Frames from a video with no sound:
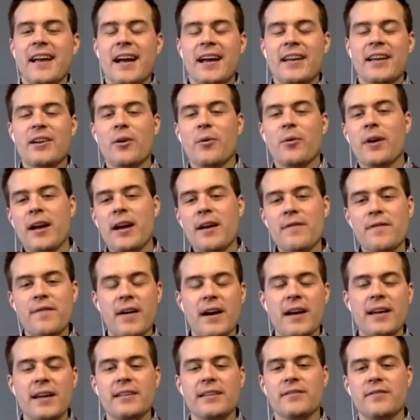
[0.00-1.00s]
what I
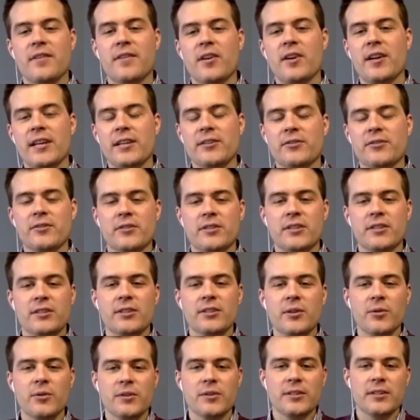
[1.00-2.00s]
find is very interesting
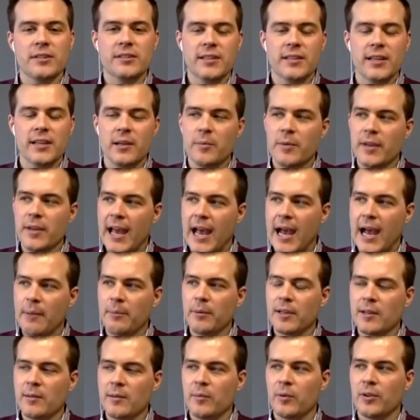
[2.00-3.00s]
too is it's going to be
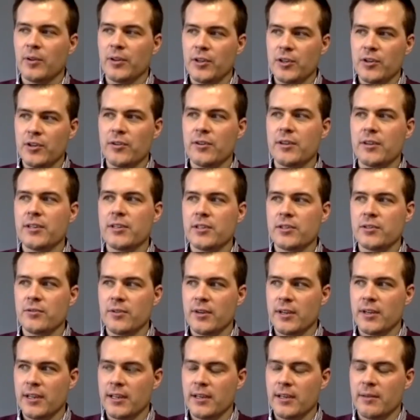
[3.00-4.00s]
applicable in your
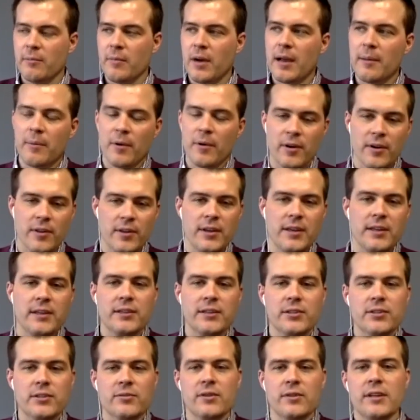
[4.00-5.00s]
industry, in my part of the
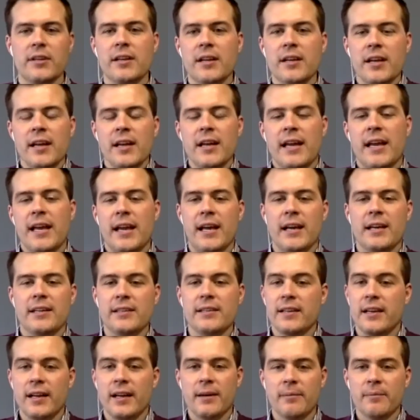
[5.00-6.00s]
industry, and
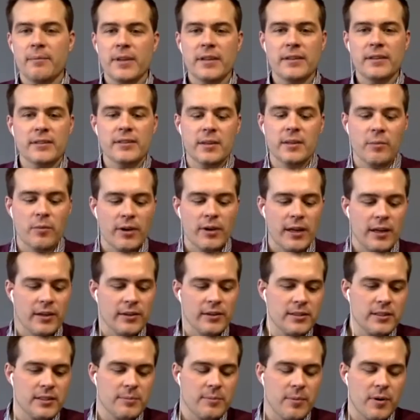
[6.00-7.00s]
in someone
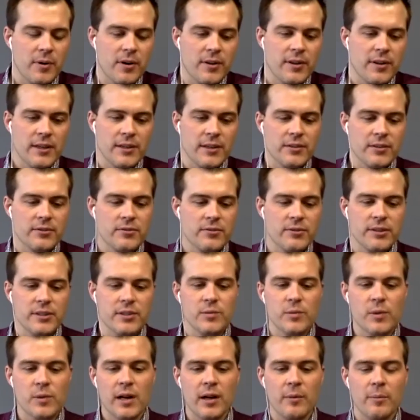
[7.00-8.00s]
else's part of the industry as
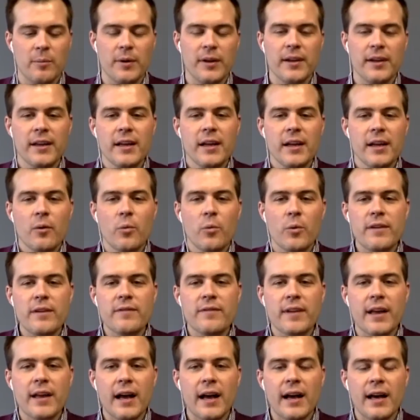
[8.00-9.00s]
well. But we've
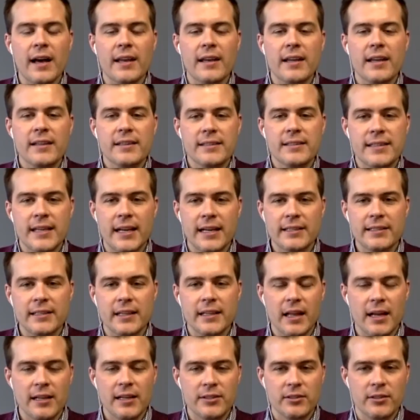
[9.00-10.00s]
got
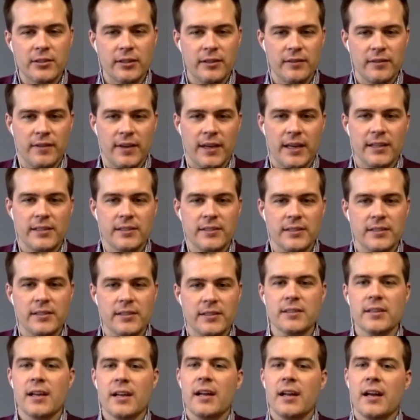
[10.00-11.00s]
technological
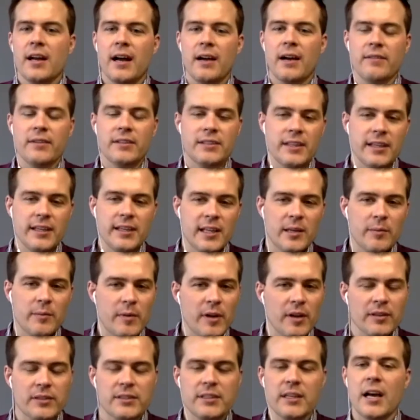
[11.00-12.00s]
advances. Obviously,
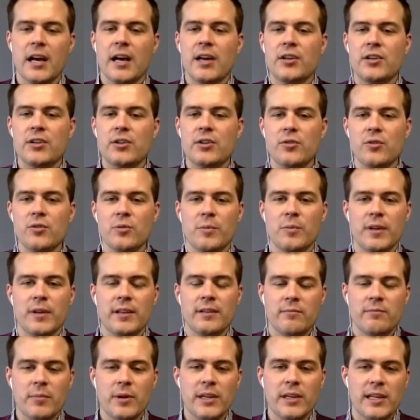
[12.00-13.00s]
email's not new,
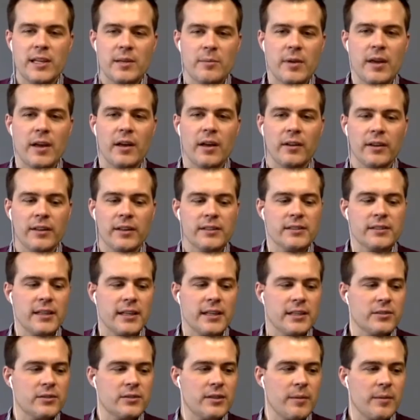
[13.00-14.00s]
but email
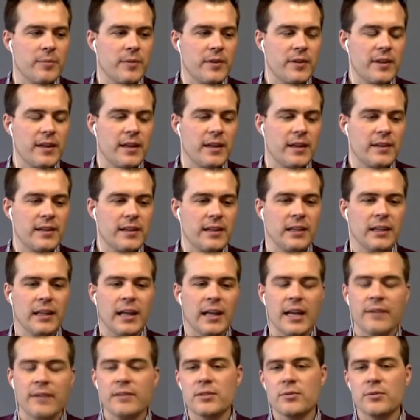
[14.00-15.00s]
is something that I think a lot
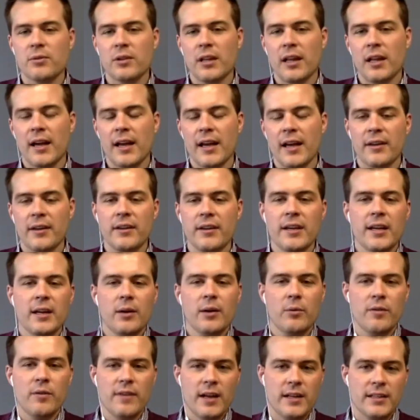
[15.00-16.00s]
of us rely on.
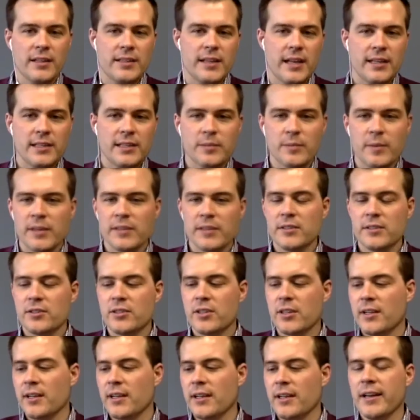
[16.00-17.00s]
We've got text
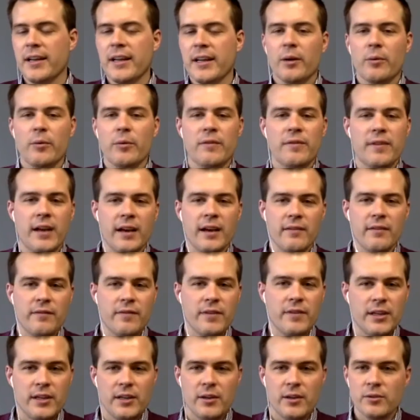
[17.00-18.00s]
messaging, we've got
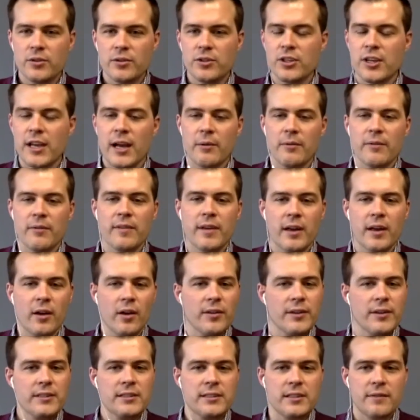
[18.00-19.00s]
video chat, we've got all
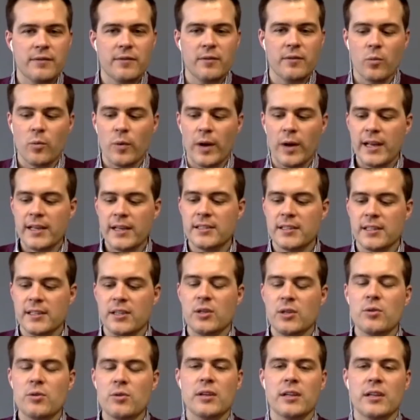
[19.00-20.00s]
these different ways that
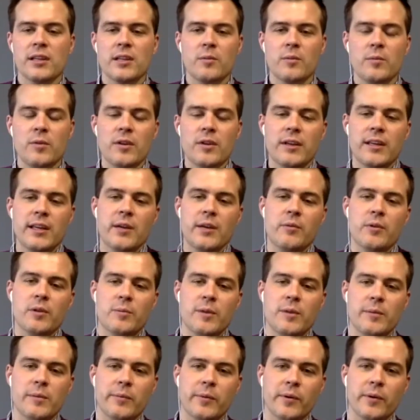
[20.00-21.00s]
you can communicate with
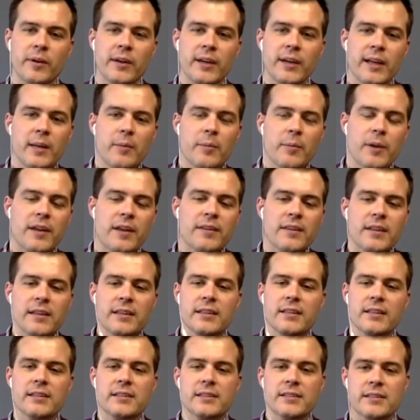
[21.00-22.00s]
people. But I think
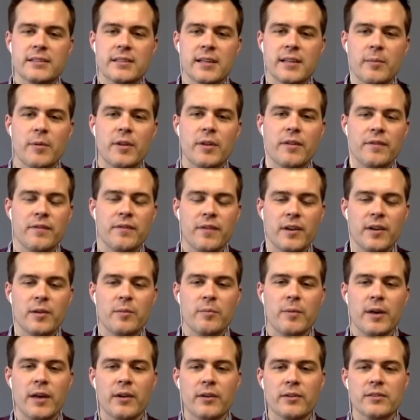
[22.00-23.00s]
that some of the
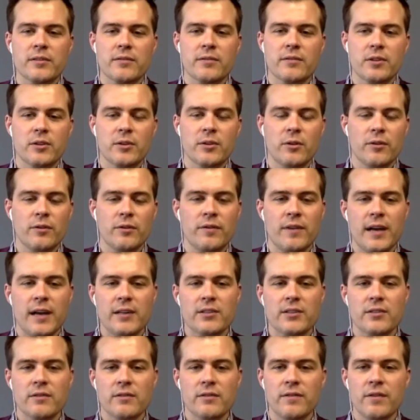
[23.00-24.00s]
fundamentals of the good
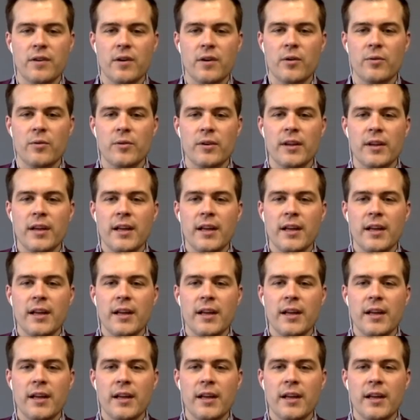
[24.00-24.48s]
old-fashioned phone,